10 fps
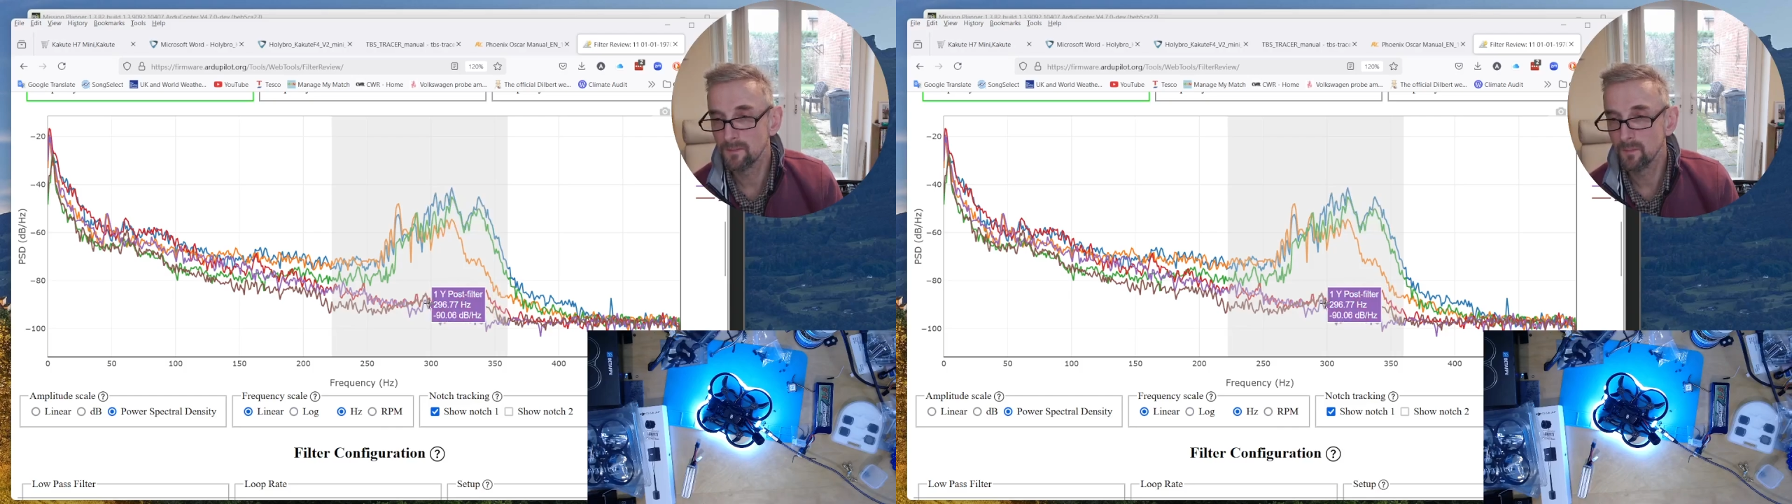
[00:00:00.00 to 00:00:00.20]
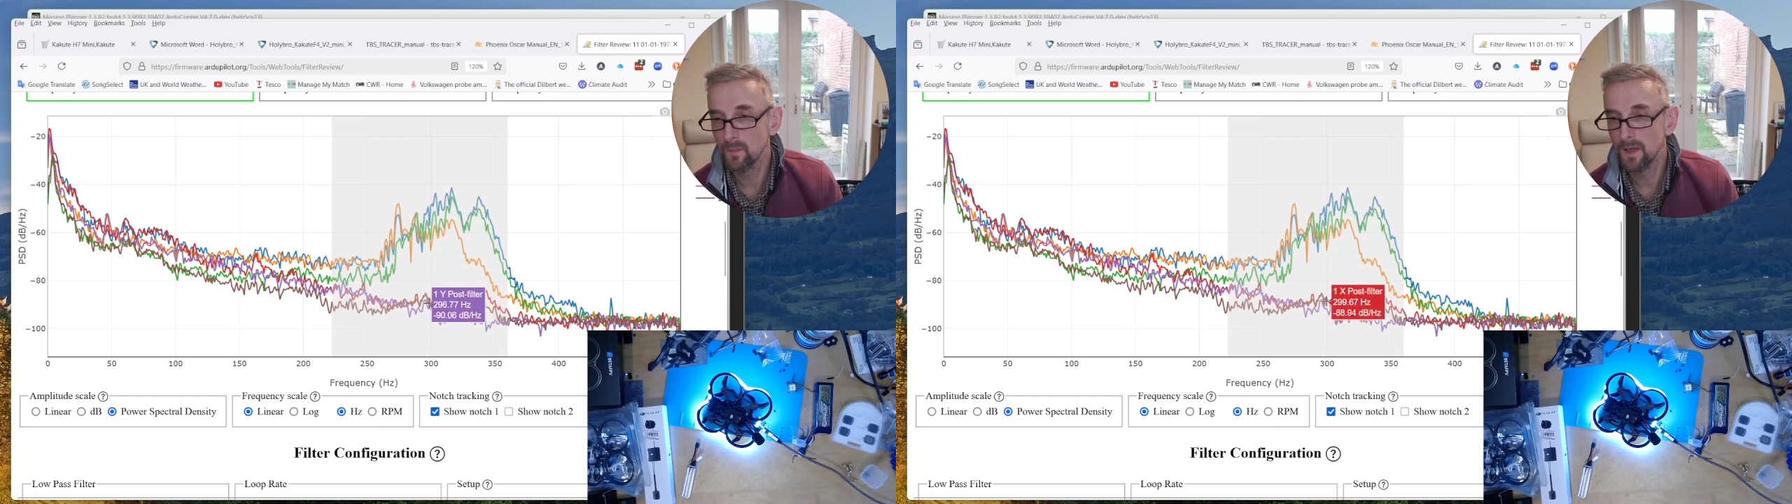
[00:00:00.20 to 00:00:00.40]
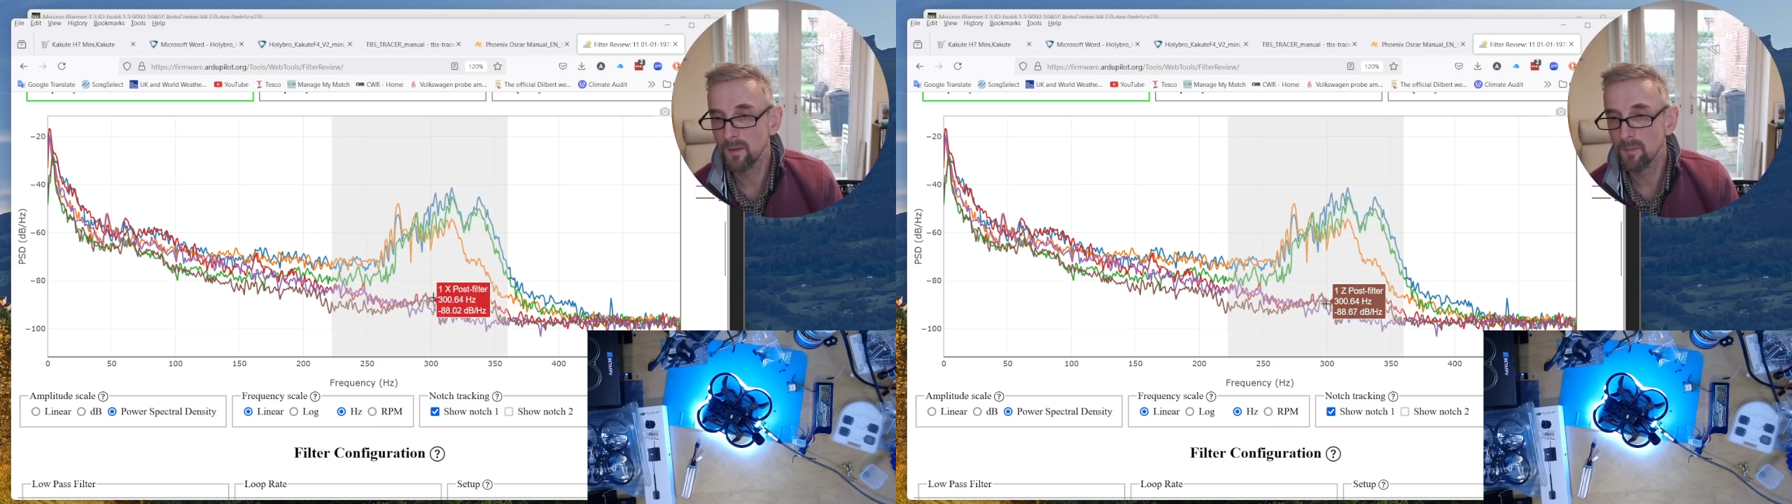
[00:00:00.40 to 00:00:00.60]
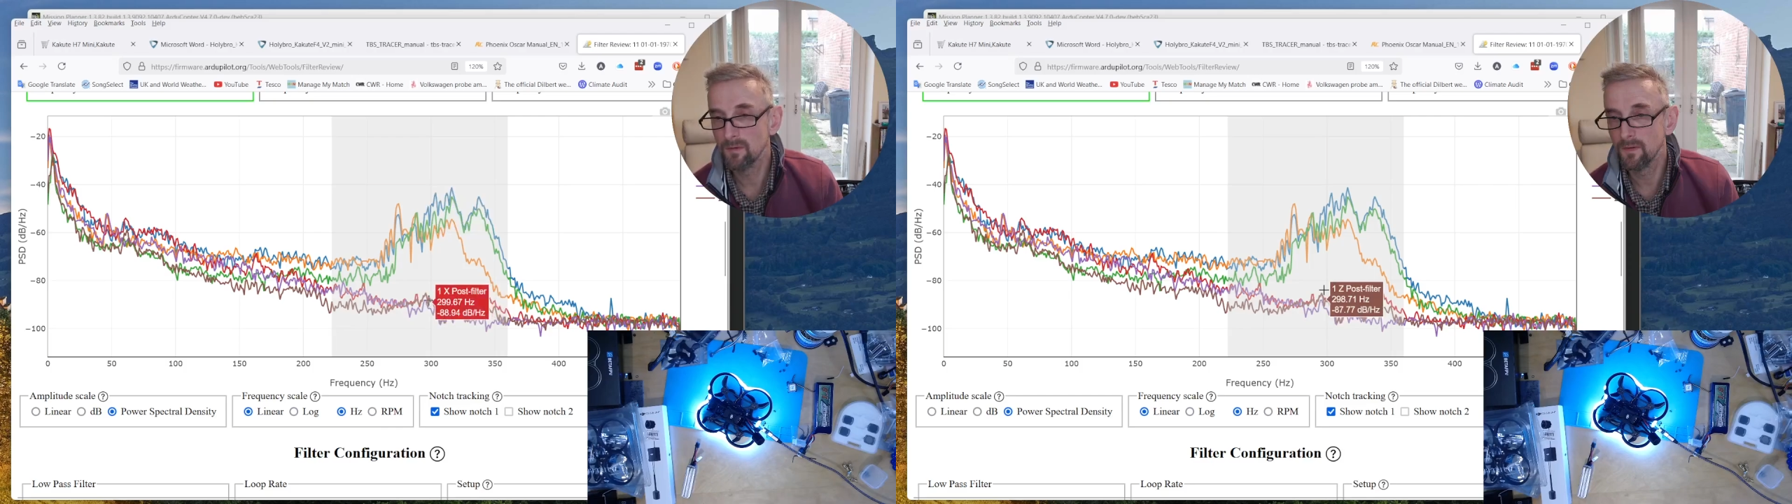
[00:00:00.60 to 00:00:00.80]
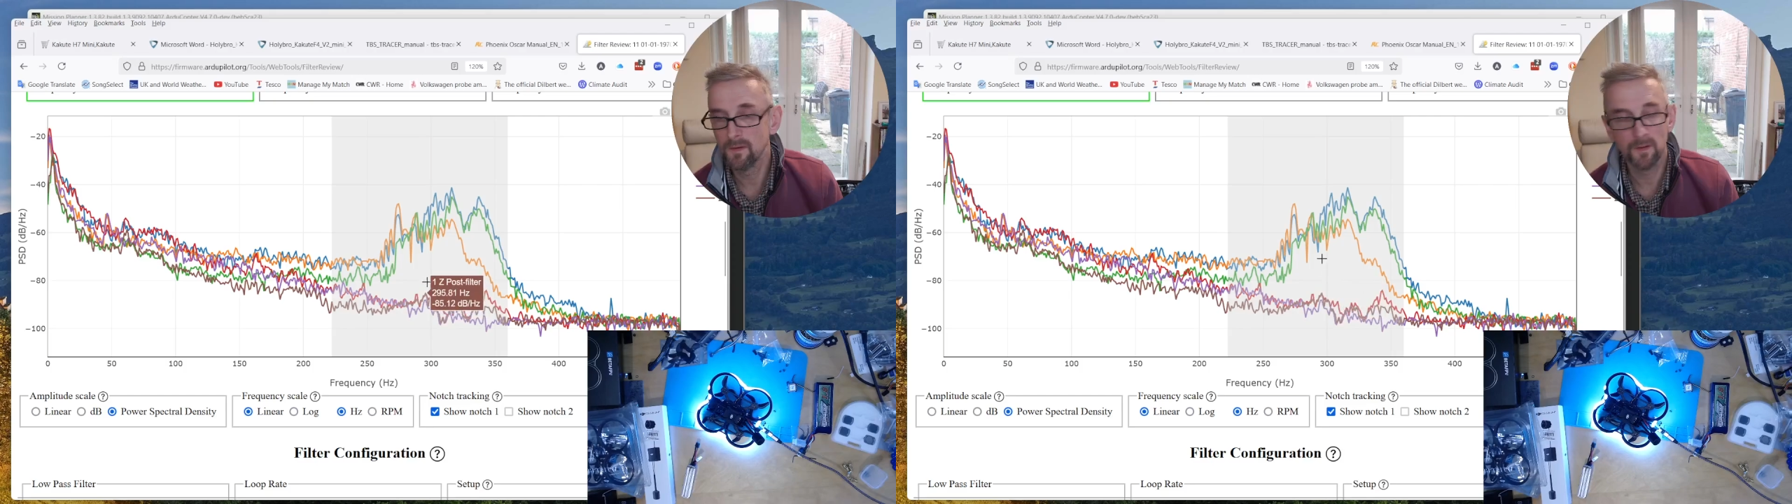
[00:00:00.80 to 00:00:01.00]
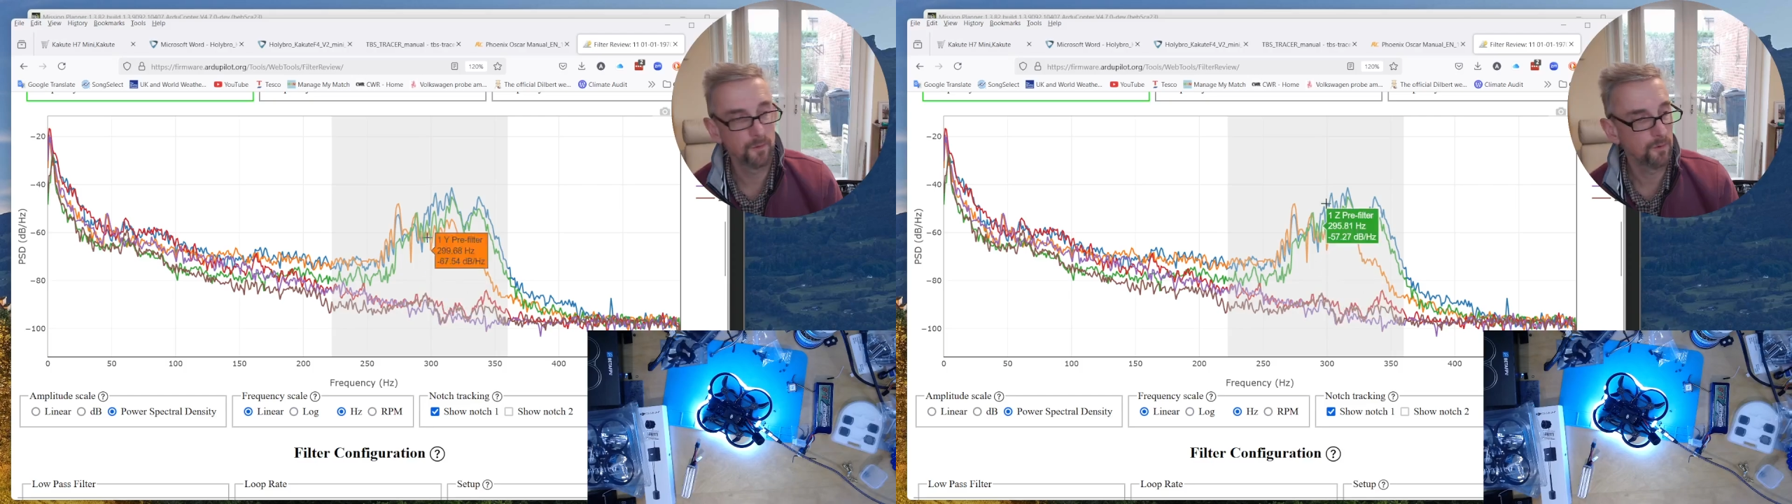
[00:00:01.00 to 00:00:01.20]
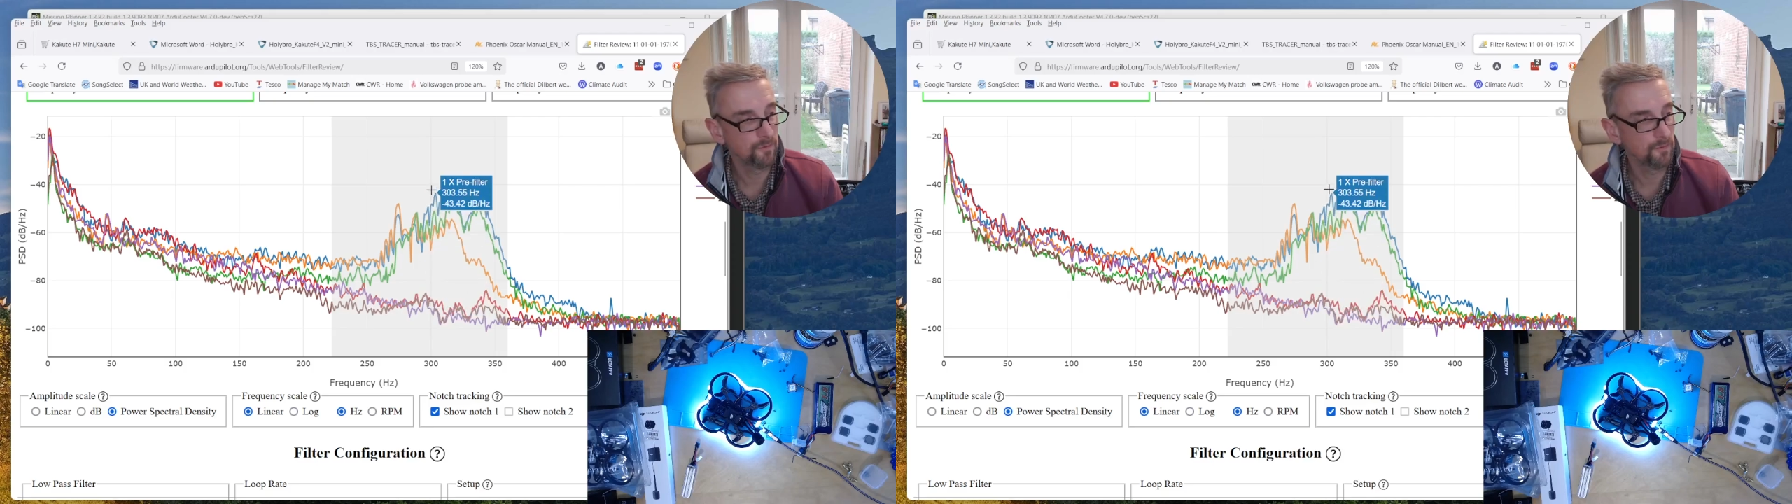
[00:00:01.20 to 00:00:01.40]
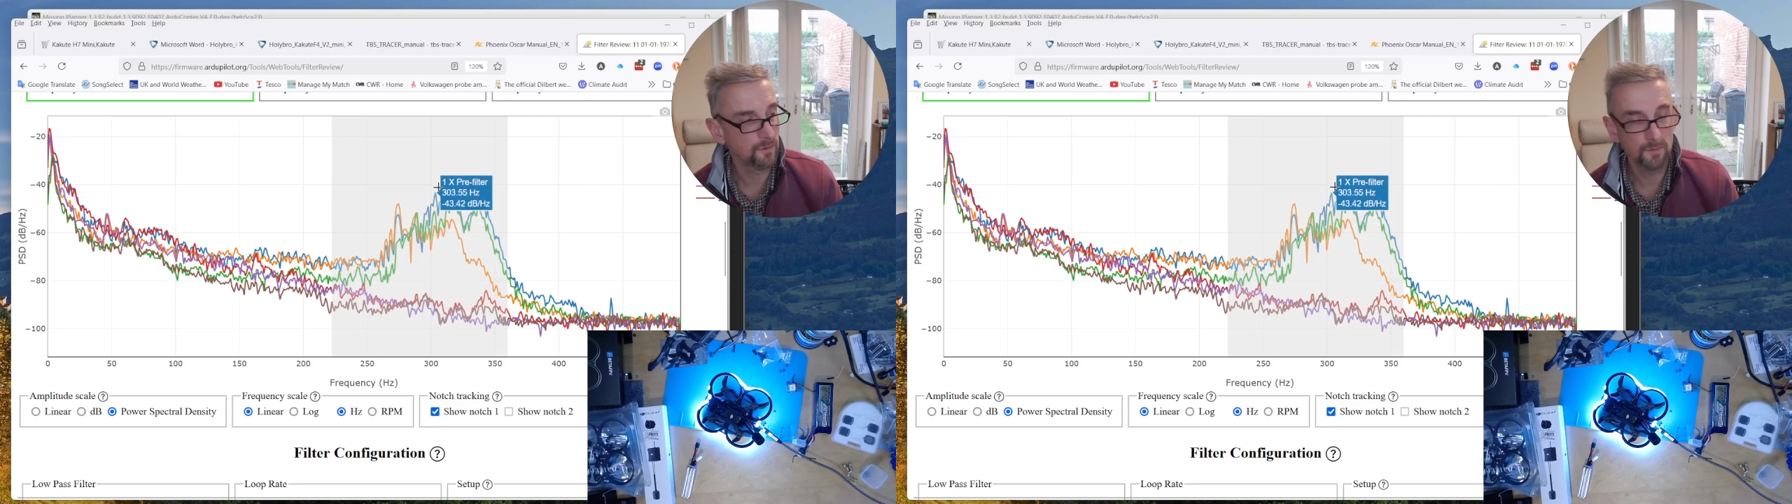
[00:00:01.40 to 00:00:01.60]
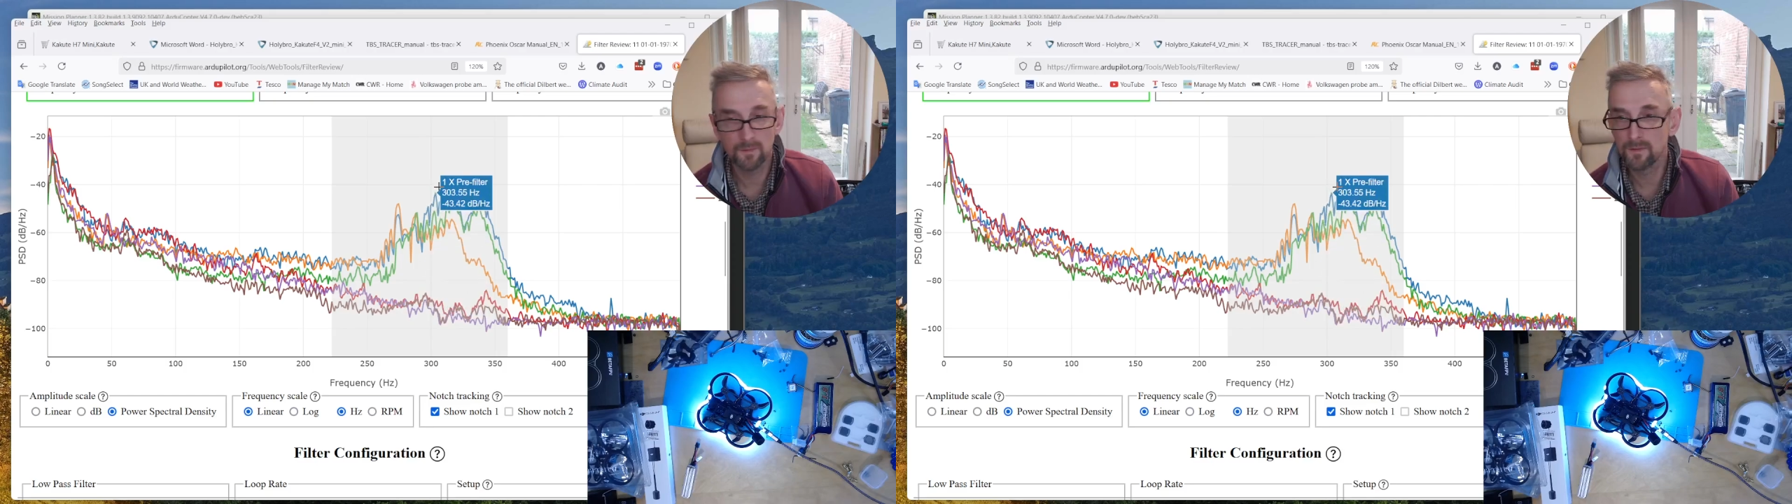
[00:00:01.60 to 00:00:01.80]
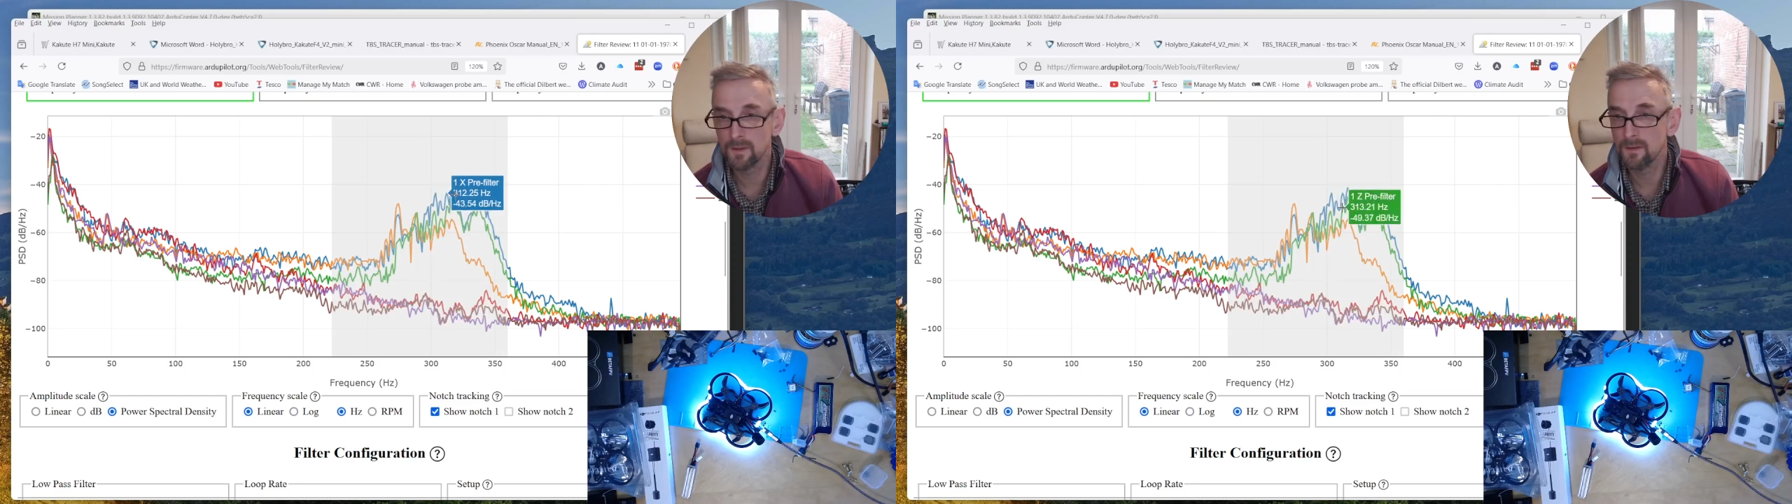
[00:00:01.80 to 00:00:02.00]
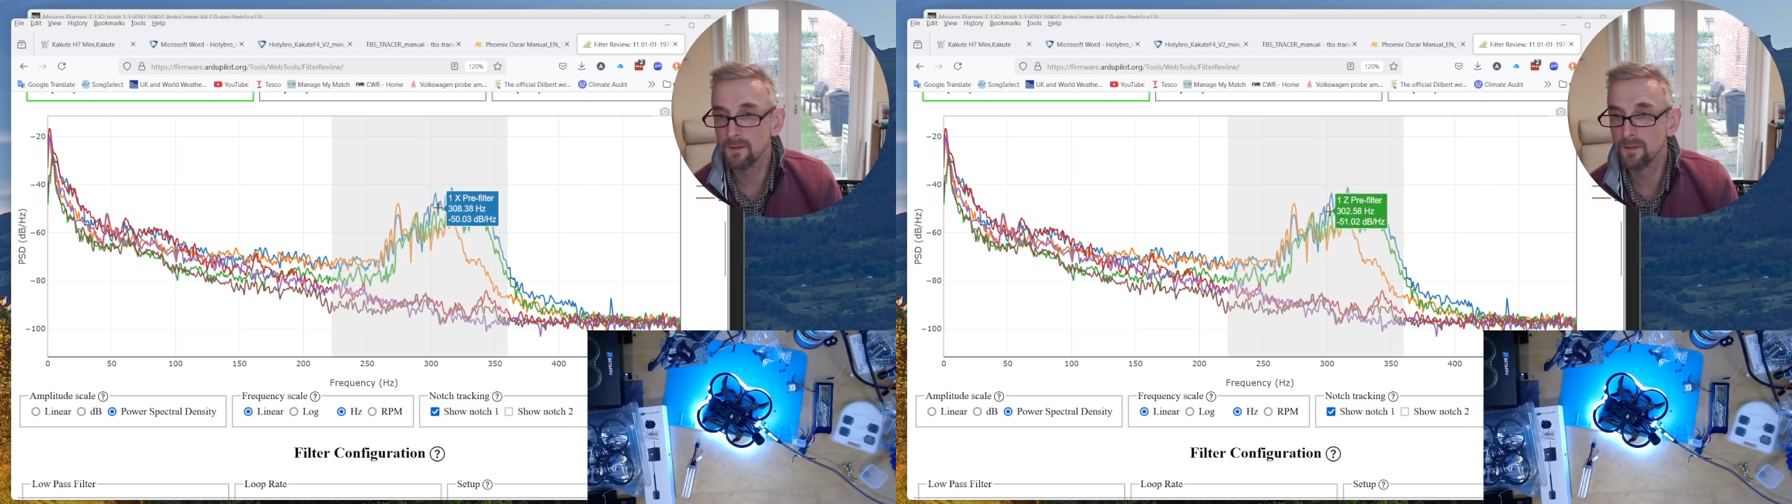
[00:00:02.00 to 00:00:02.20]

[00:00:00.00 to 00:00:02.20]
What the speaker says: way above the Nyquist frequency